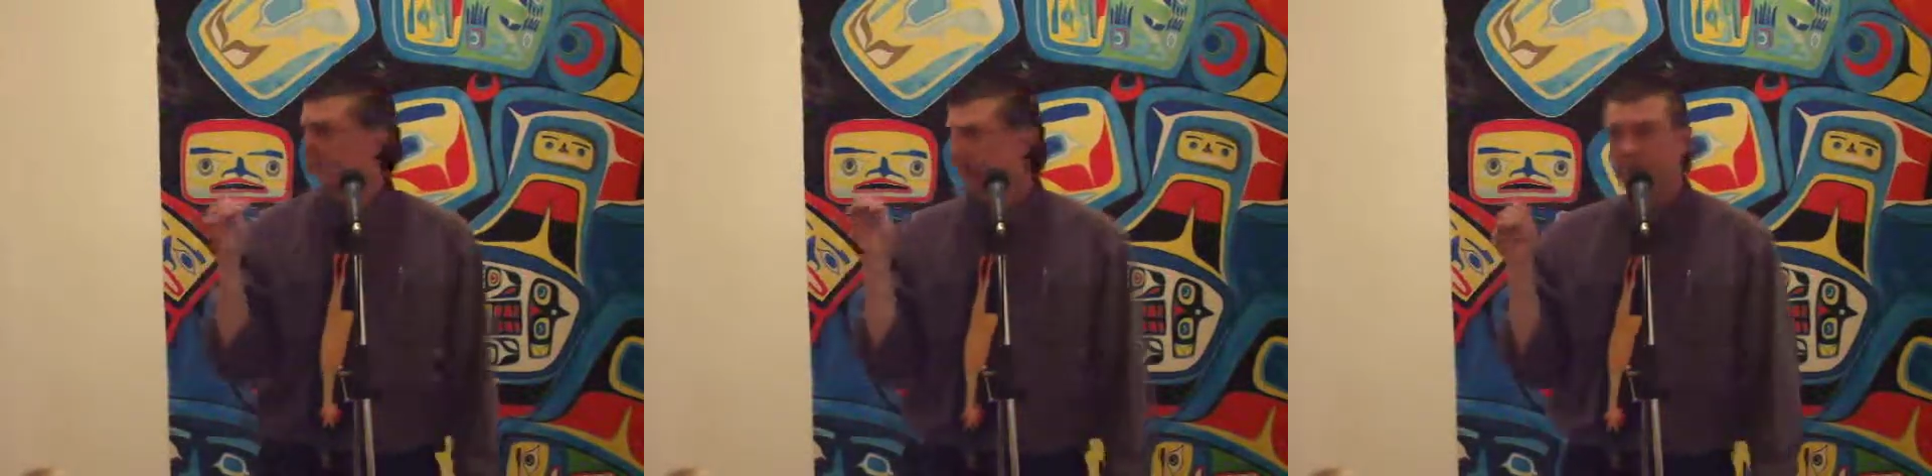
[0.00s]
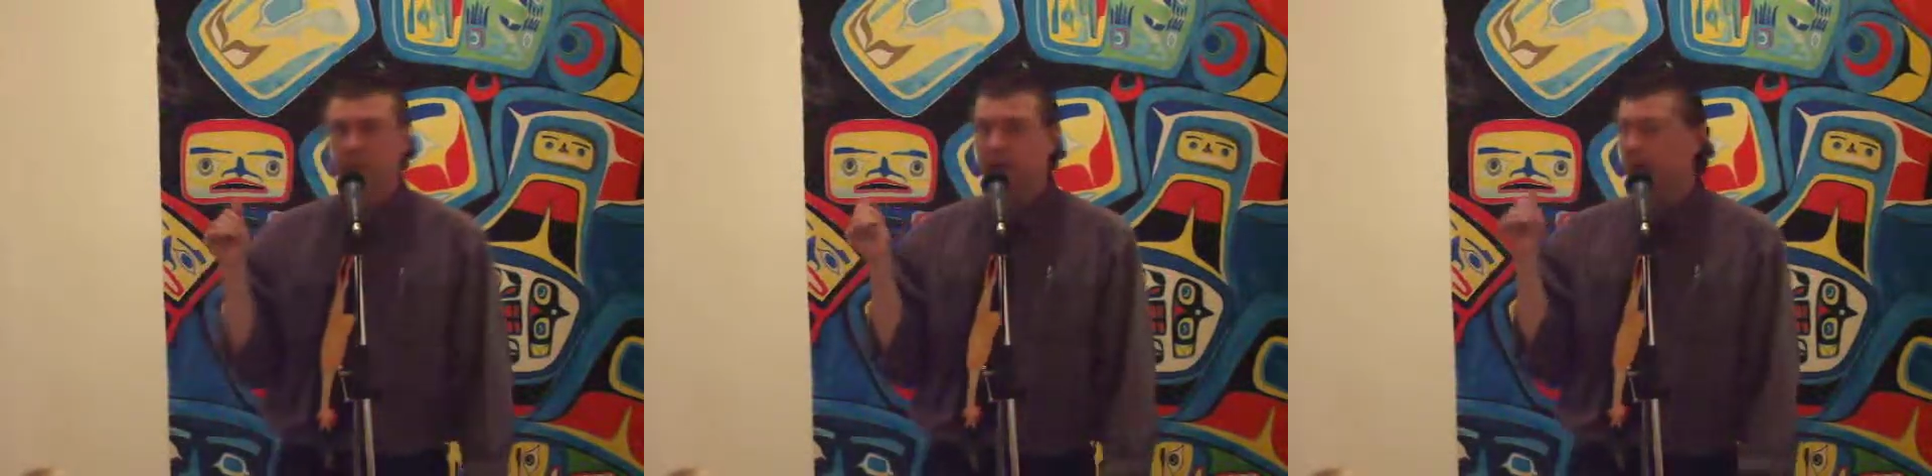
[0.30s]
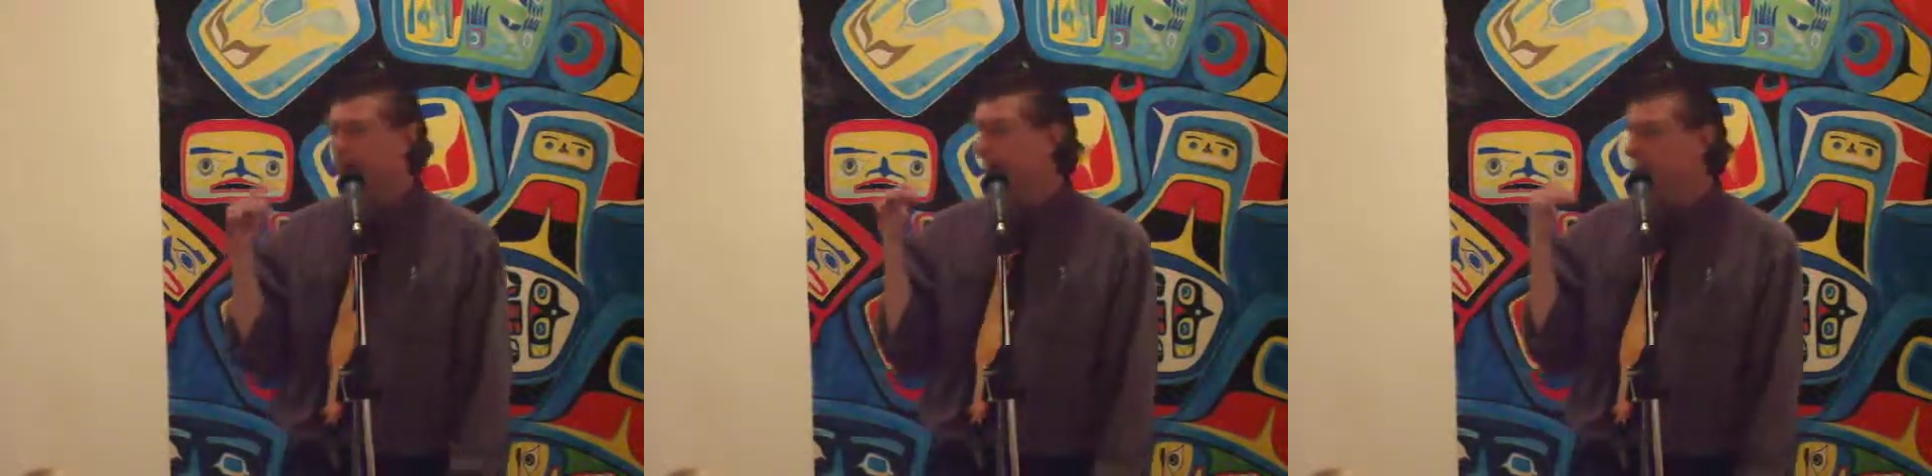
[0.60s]
Bing,
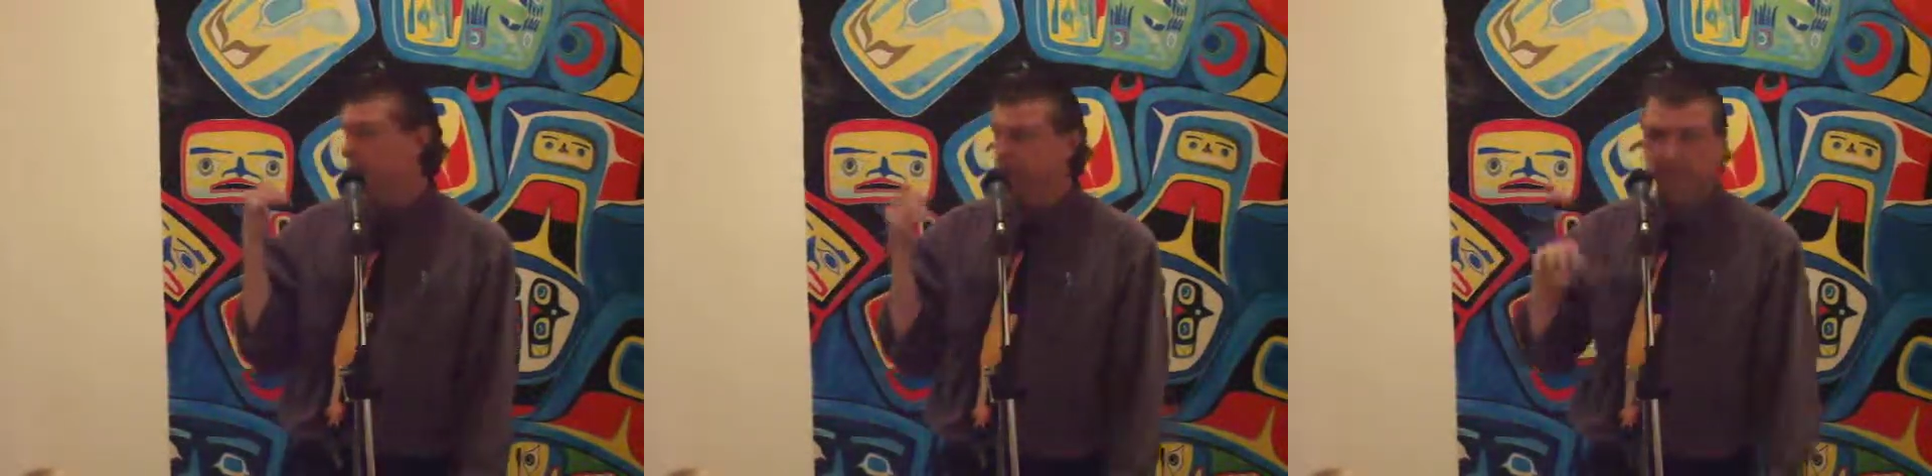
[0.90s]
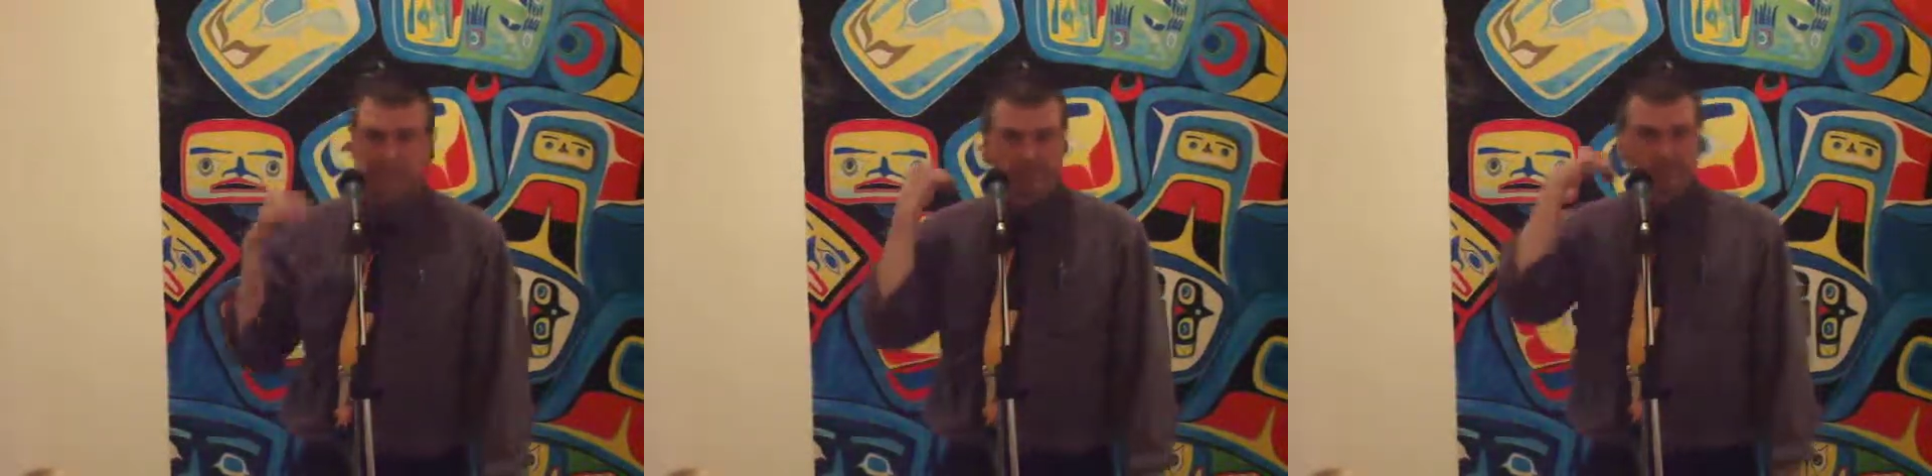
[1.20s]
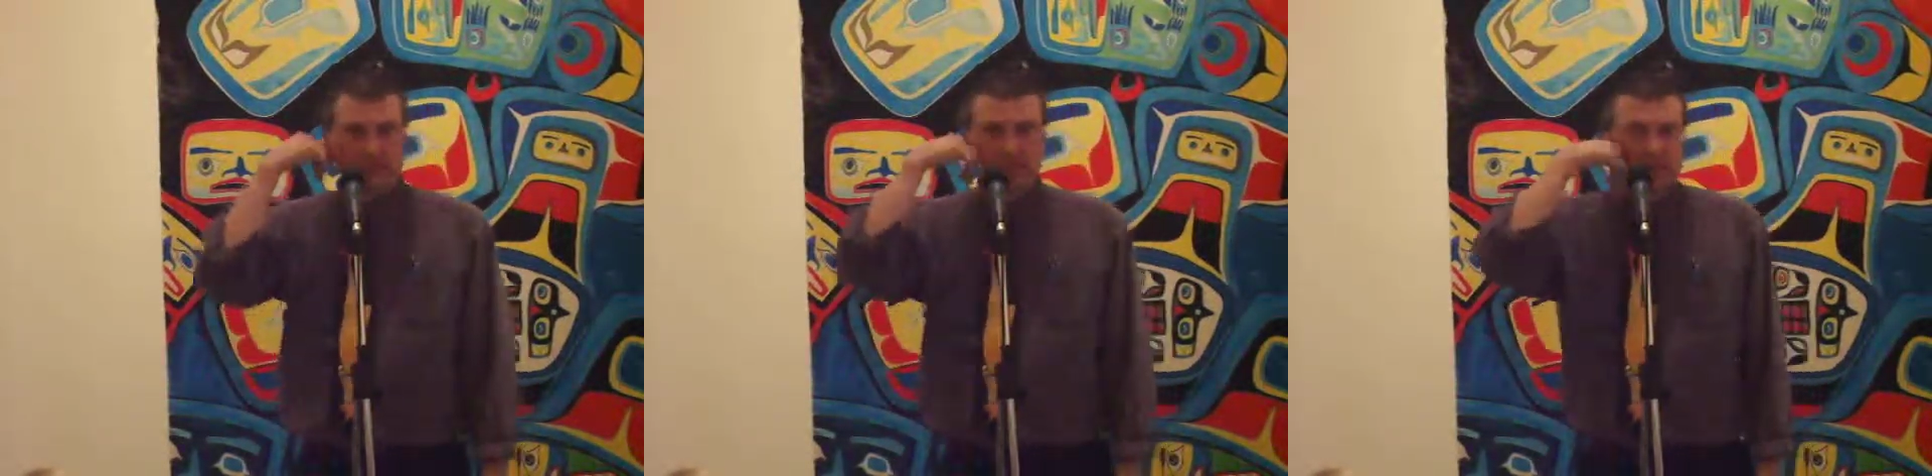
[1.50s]
bing, bing.
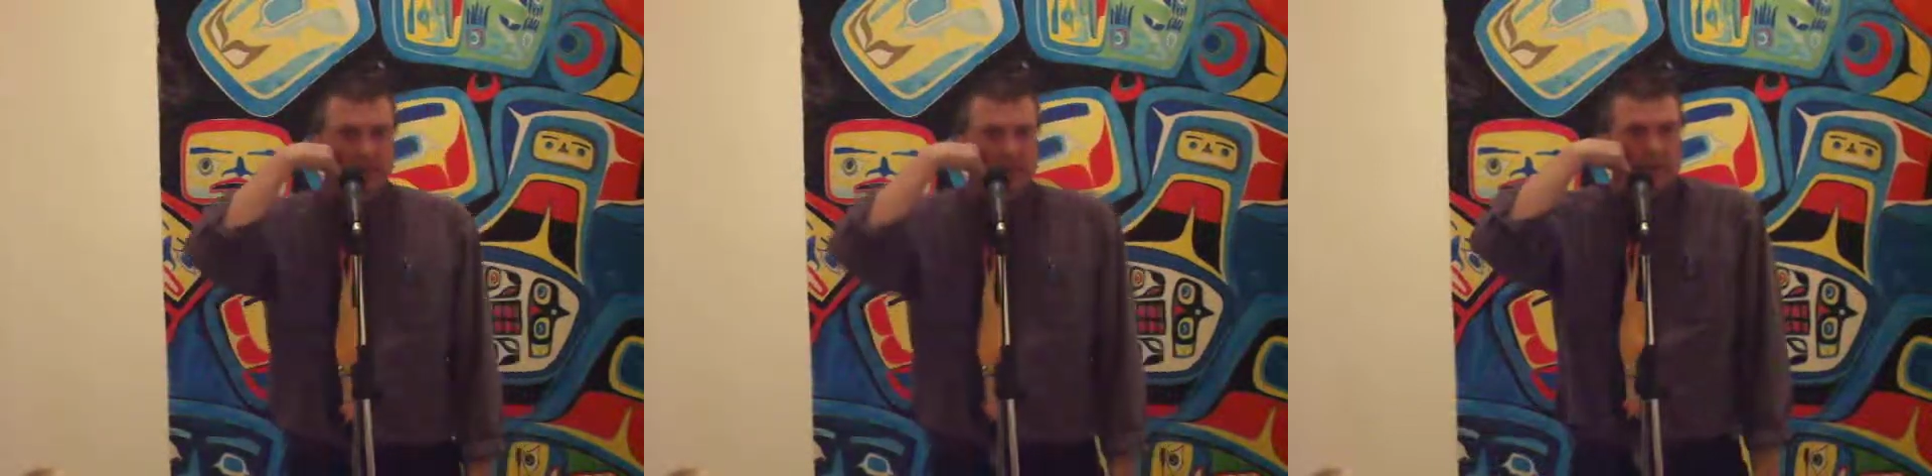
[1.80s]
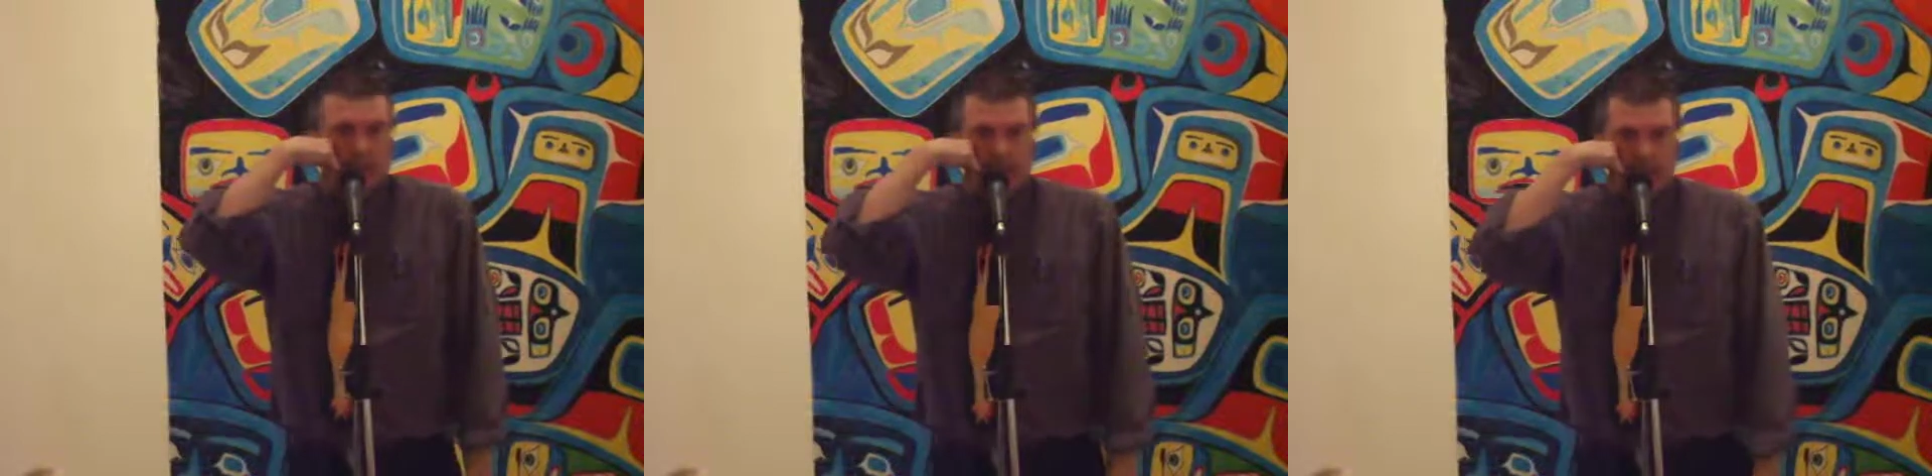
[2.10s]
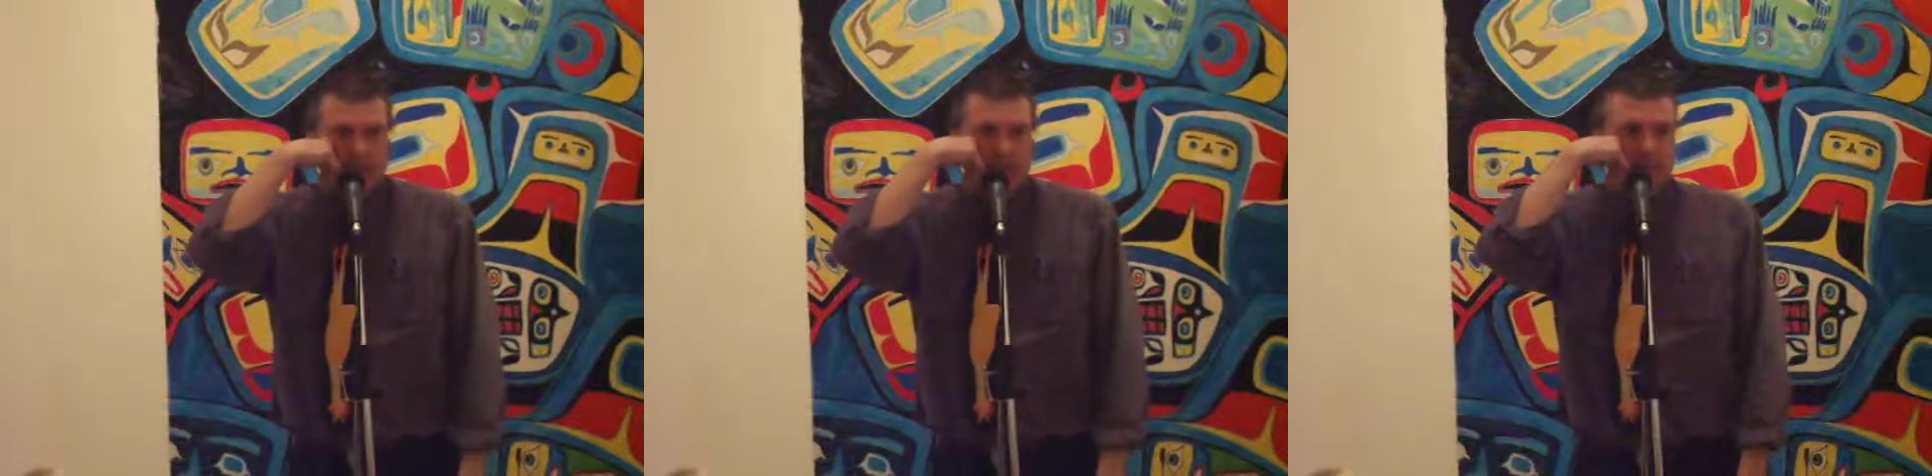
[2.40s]

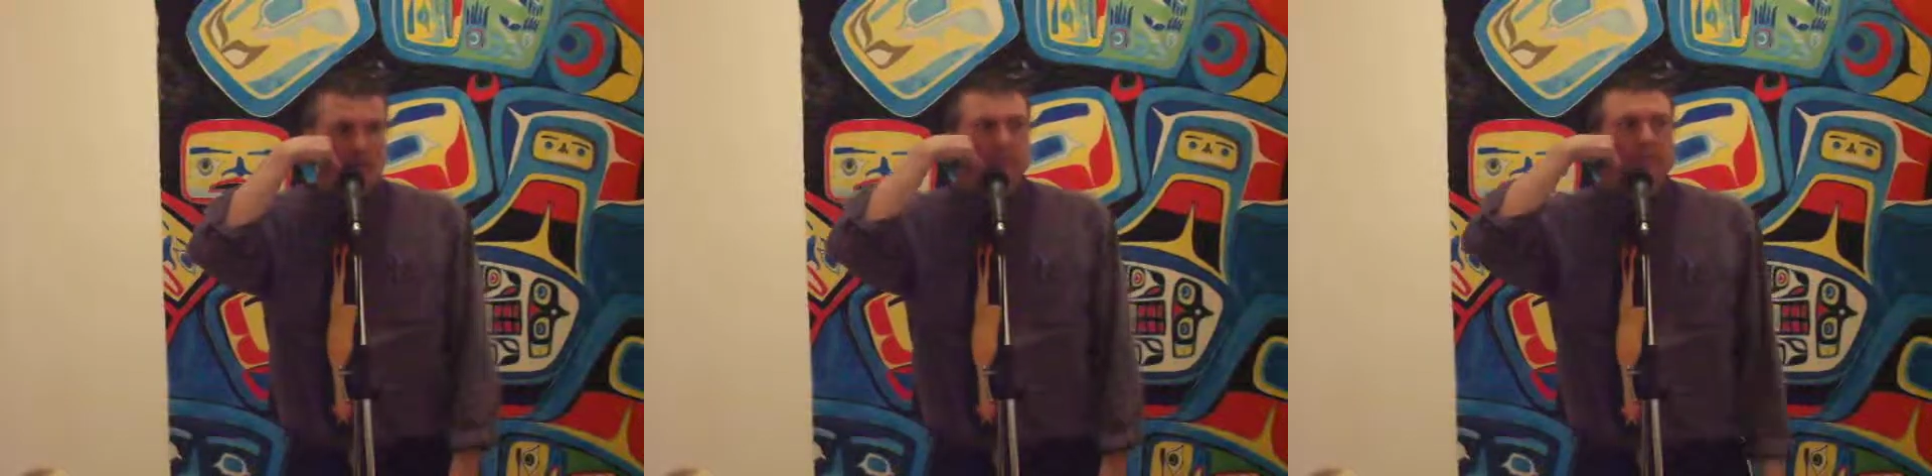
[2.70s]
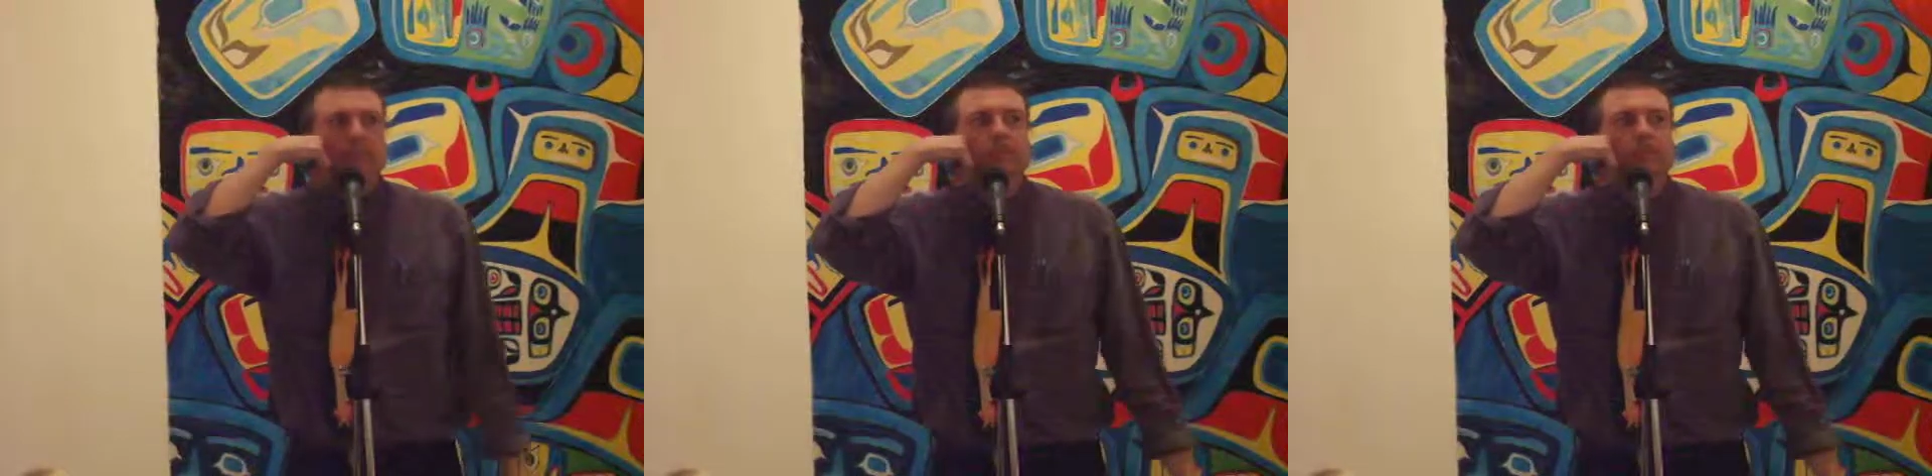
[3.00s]
Hi, honey.